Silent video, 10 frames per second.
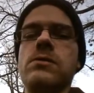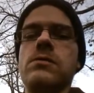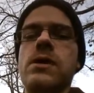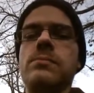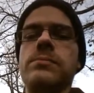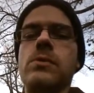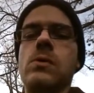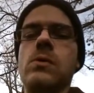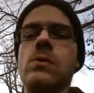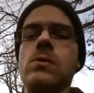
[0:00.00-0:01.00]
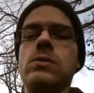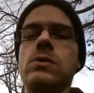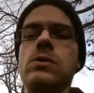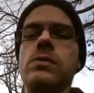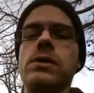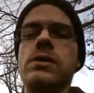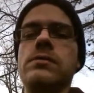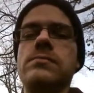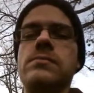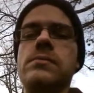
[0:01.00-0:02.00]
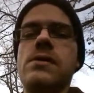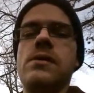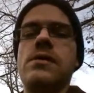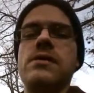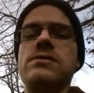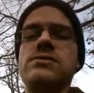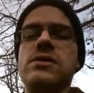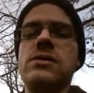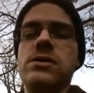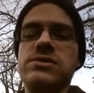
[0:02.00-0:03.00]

great ball, lure, so